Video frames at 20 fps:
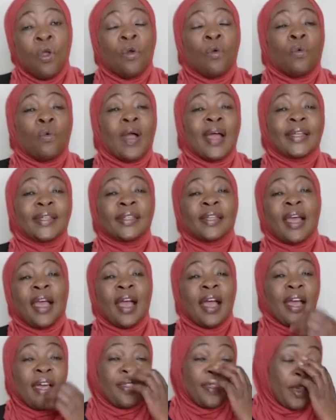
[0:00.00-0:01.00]
what
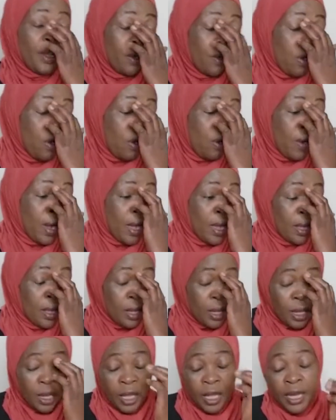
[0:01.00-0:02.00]
are the core
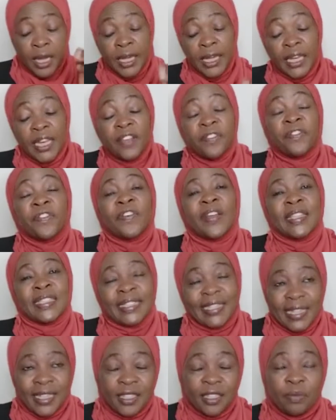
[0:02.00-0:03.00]

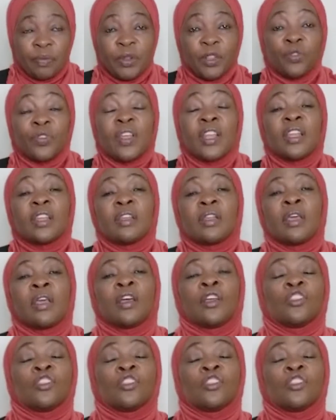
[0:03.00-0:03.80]
differences between